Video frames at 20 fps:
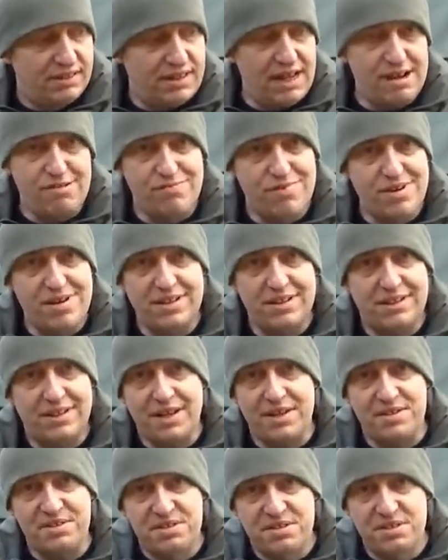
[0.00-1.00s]
that really
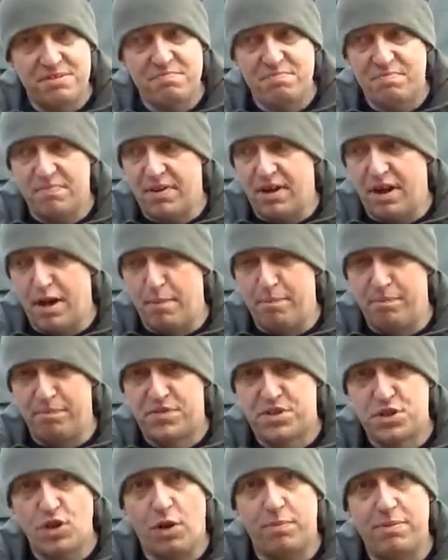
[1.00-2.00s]
does
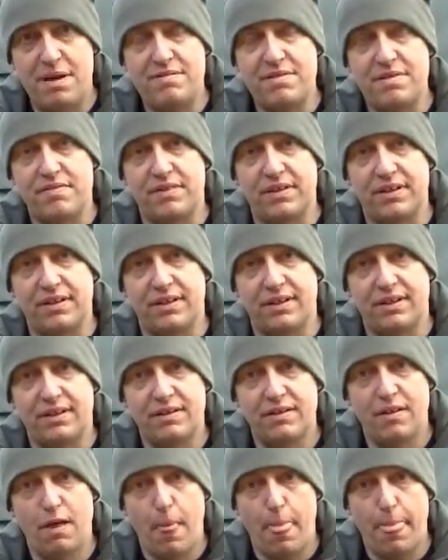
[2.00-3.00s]
top everything, you
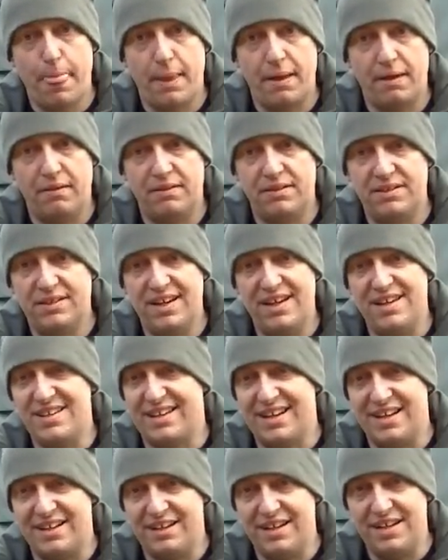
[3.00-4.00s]
know. I mean, yeah, you
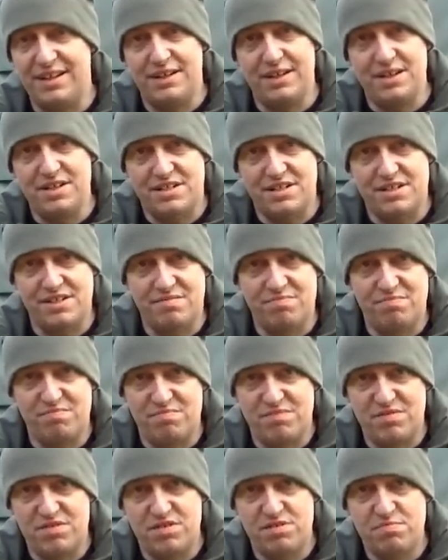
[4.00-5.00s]
get idiots
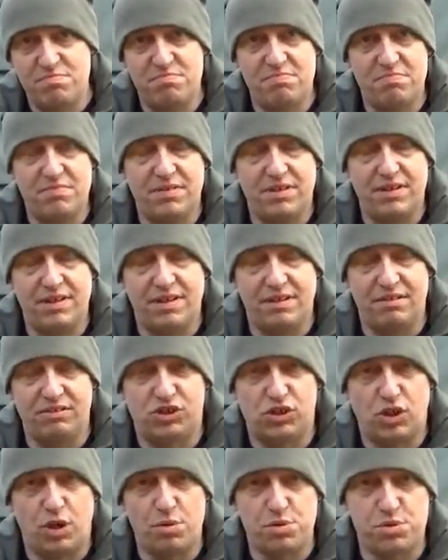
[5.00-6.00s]
and, you know,
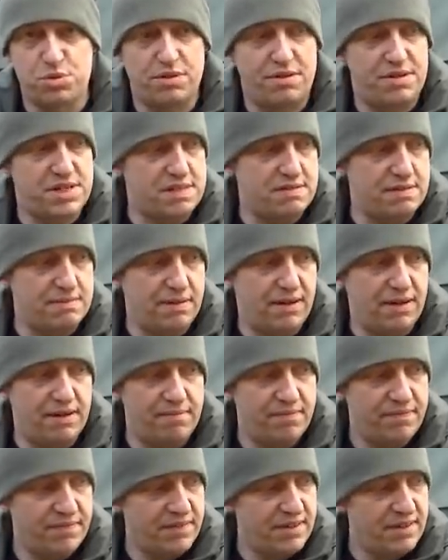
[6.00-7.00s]
trolls and the rest of it,
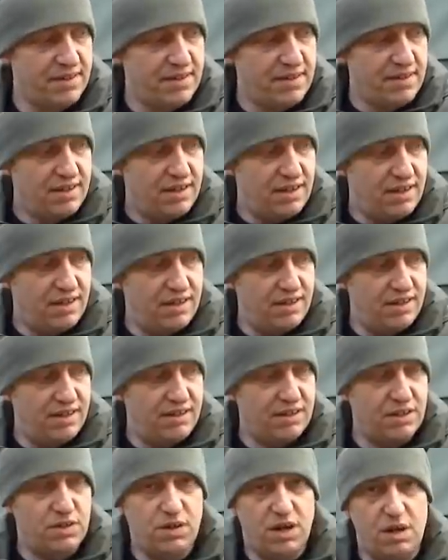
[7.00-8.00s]
but I
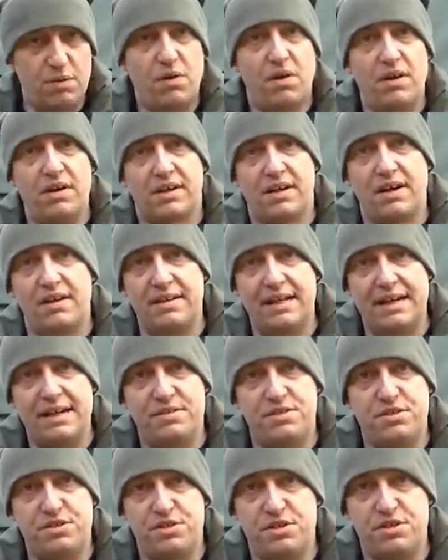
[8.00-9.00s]
learned quite a while ago
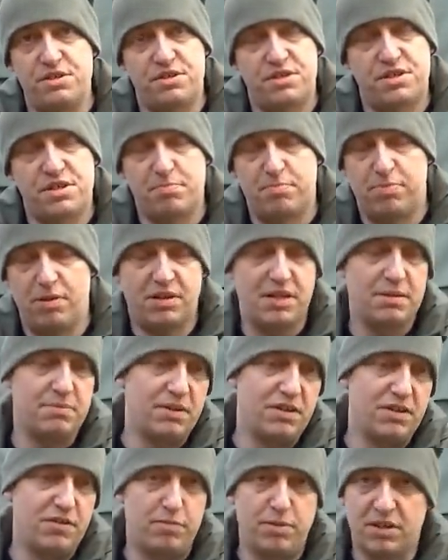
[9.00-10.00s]
now to just block and
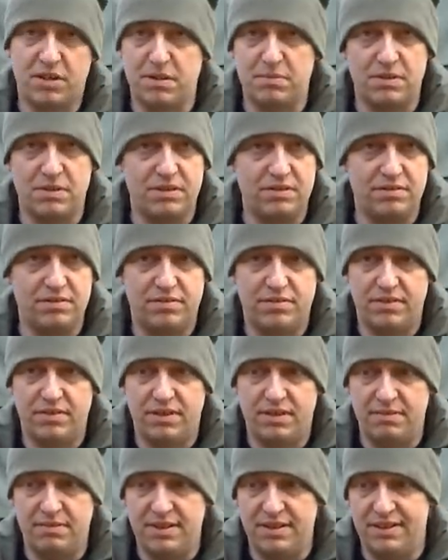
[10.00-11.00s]
move, block and move.
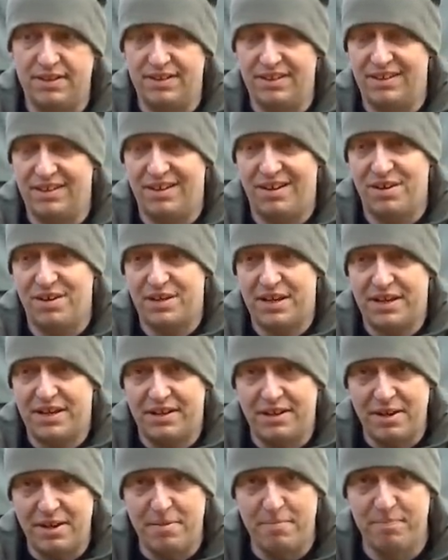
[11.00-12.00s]
I mean, I'll
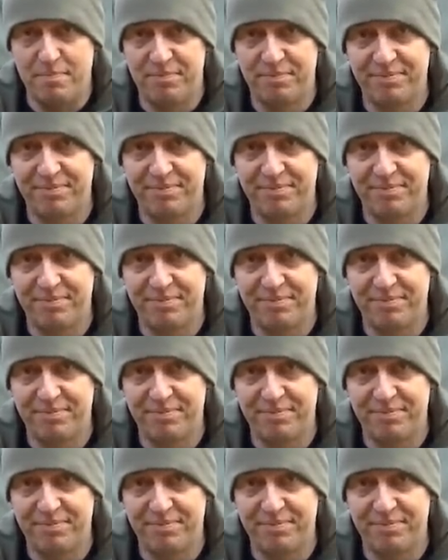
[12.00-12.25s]
get a